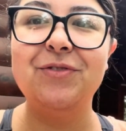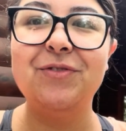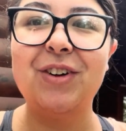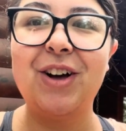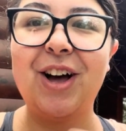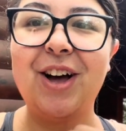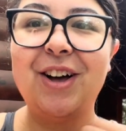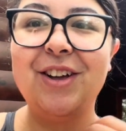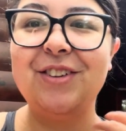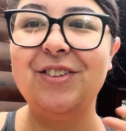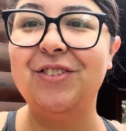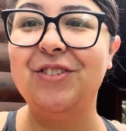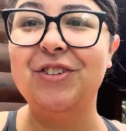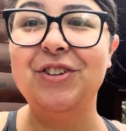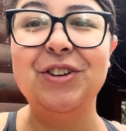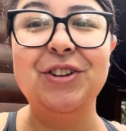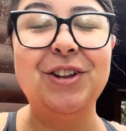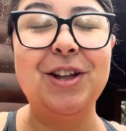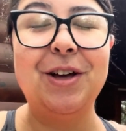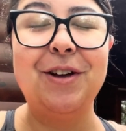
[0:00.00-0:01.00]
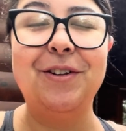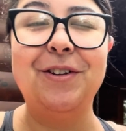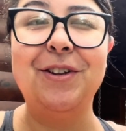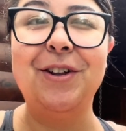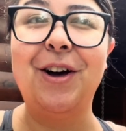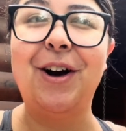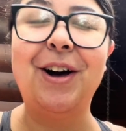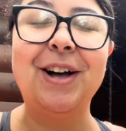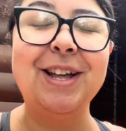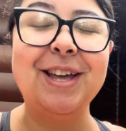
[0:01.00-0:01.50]
uh, you could
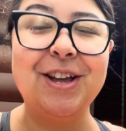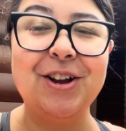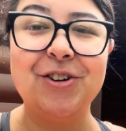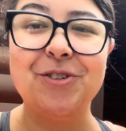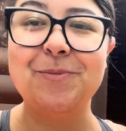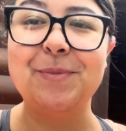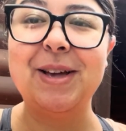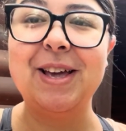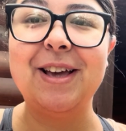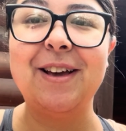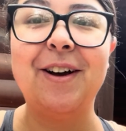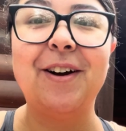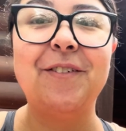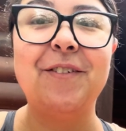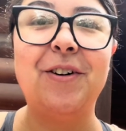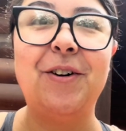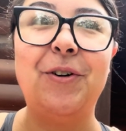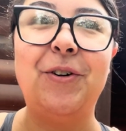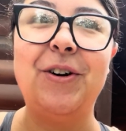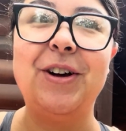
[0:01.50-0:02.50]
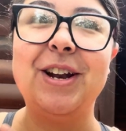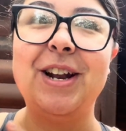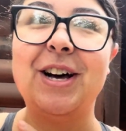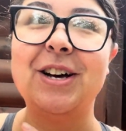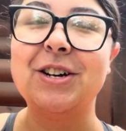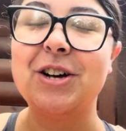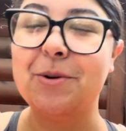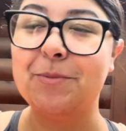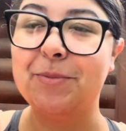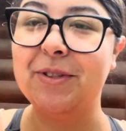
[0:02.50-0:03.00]
not hear me on a
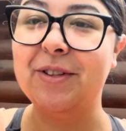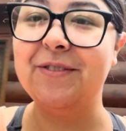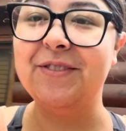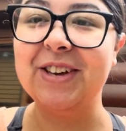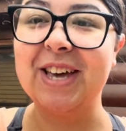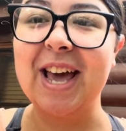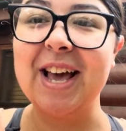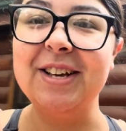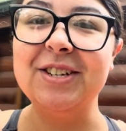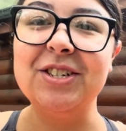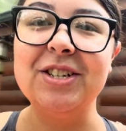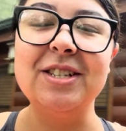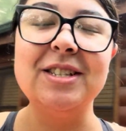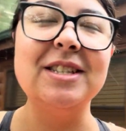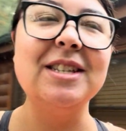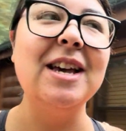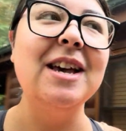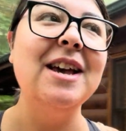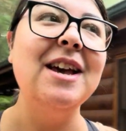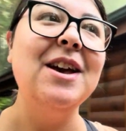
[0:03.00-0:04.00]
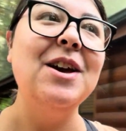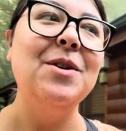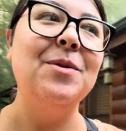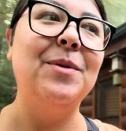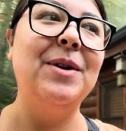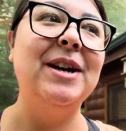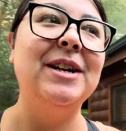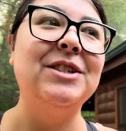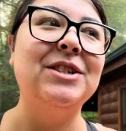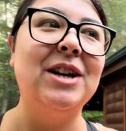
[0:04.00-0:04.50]
couple of occasions,
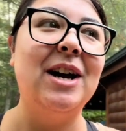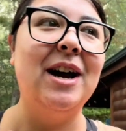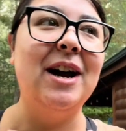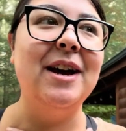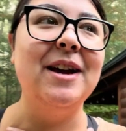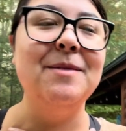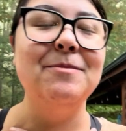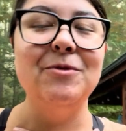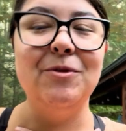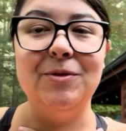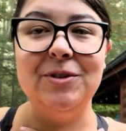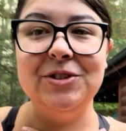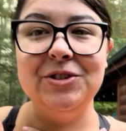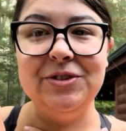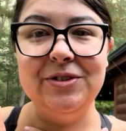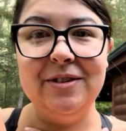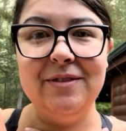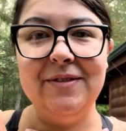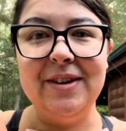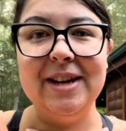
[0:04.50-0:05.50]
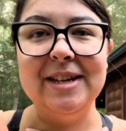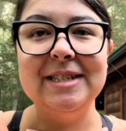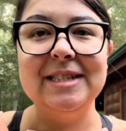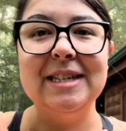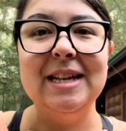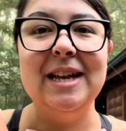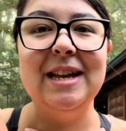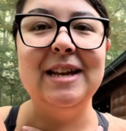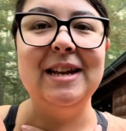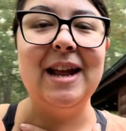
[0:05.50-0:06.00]
which I am going to invest
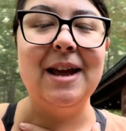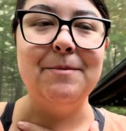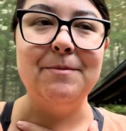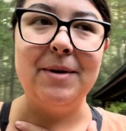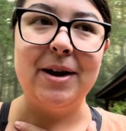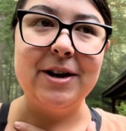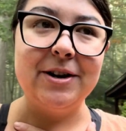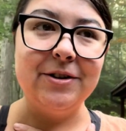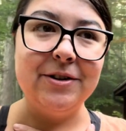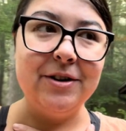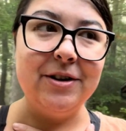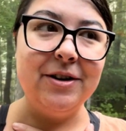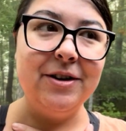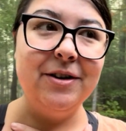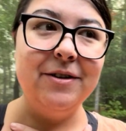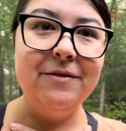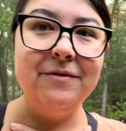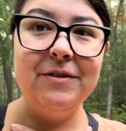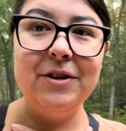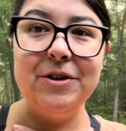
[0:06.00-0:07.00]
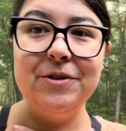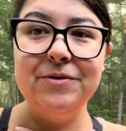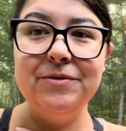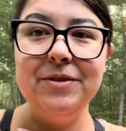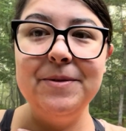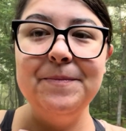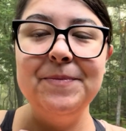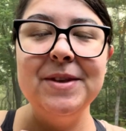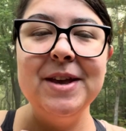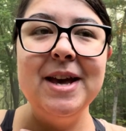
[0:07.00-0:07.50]
in a microphone
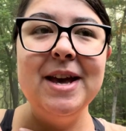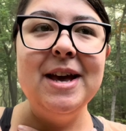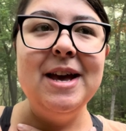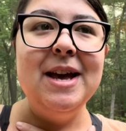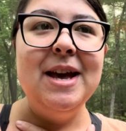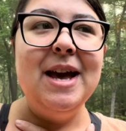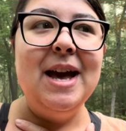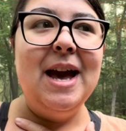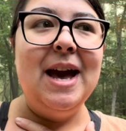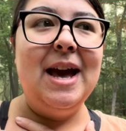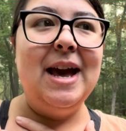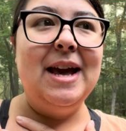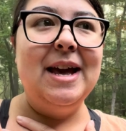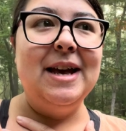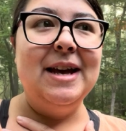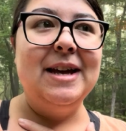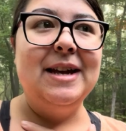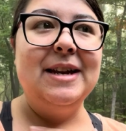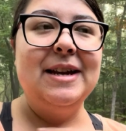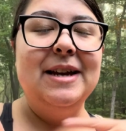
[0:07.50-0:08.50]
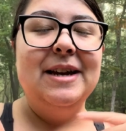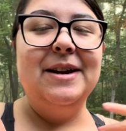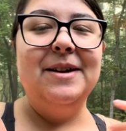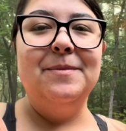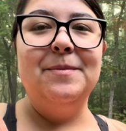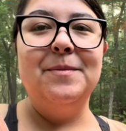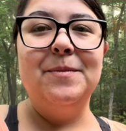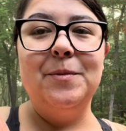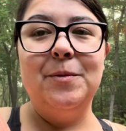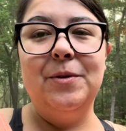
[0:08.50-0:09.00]
and
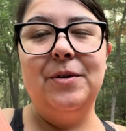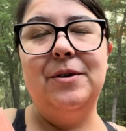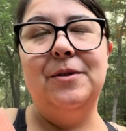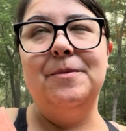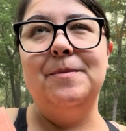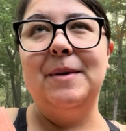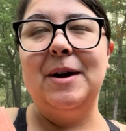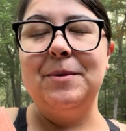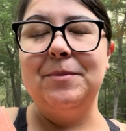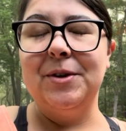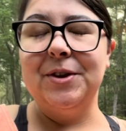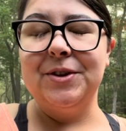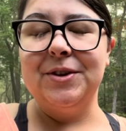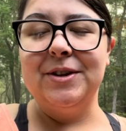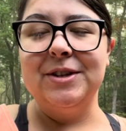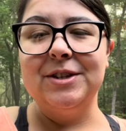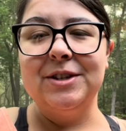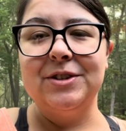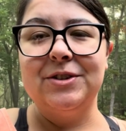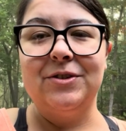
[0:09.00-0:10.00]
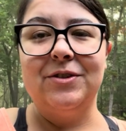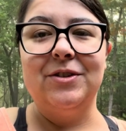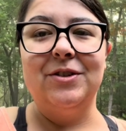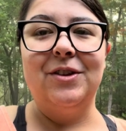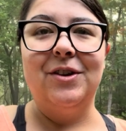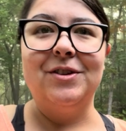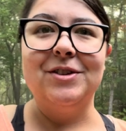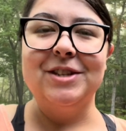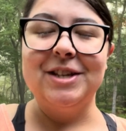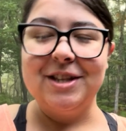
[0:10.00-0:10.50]
well, my brother and
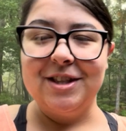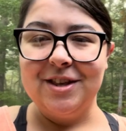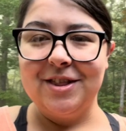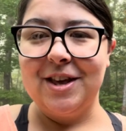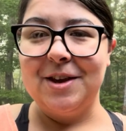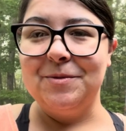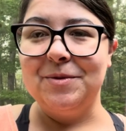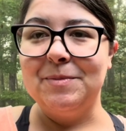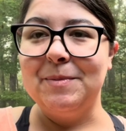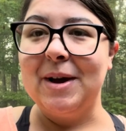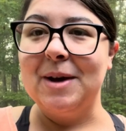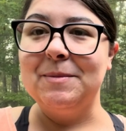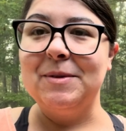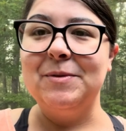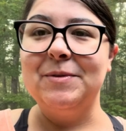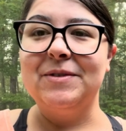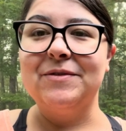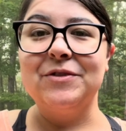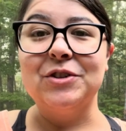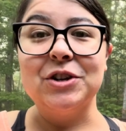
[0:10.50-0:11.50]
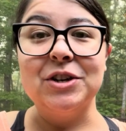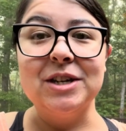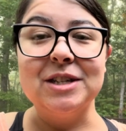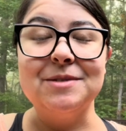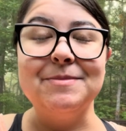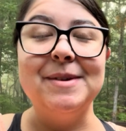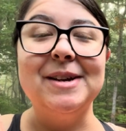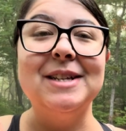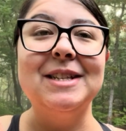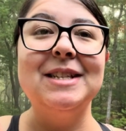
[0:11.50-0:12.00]
sister-in-law said that they would buy me one for
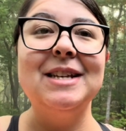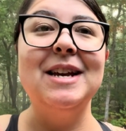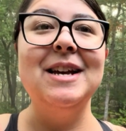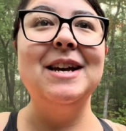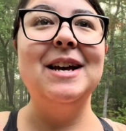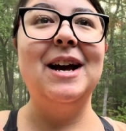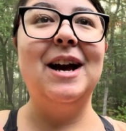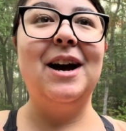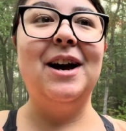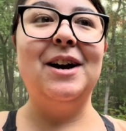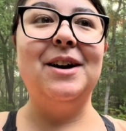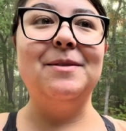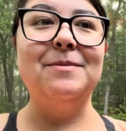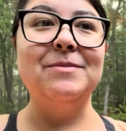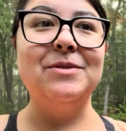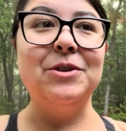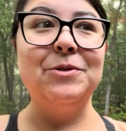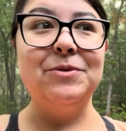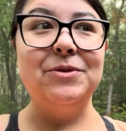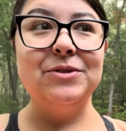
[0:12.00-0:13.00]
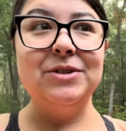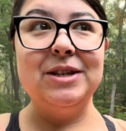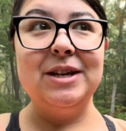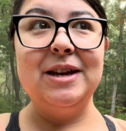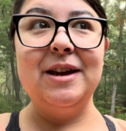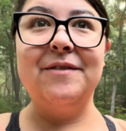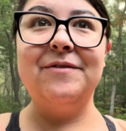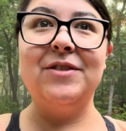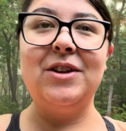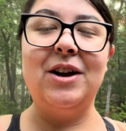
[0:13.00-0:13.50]
Christmas. Um, so we'll see.
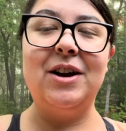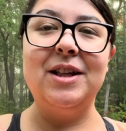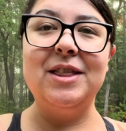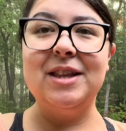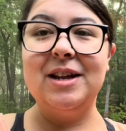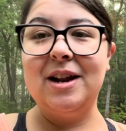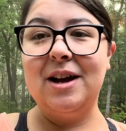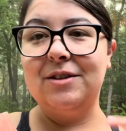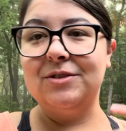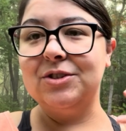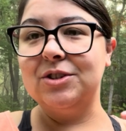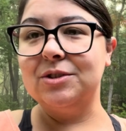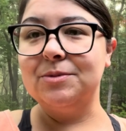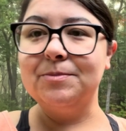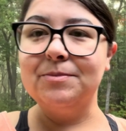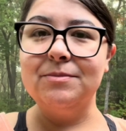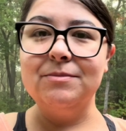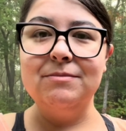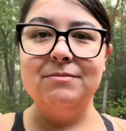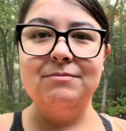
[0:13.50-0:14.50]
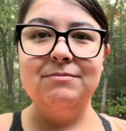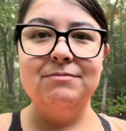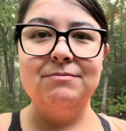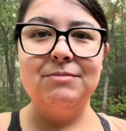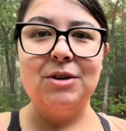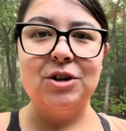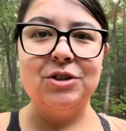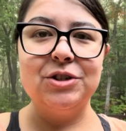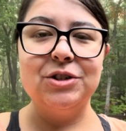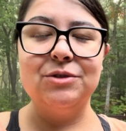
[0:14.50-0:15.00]
If not, then I'll just
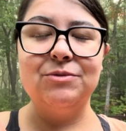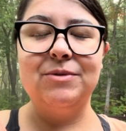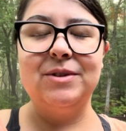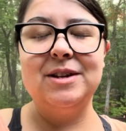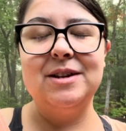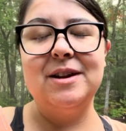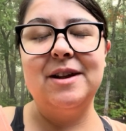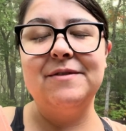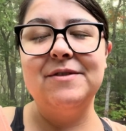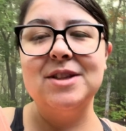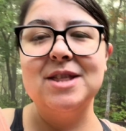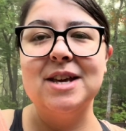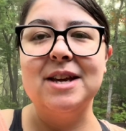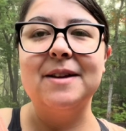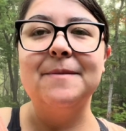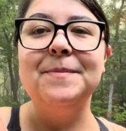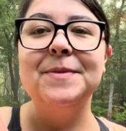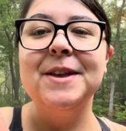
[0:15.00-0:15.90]
purchase one and everything.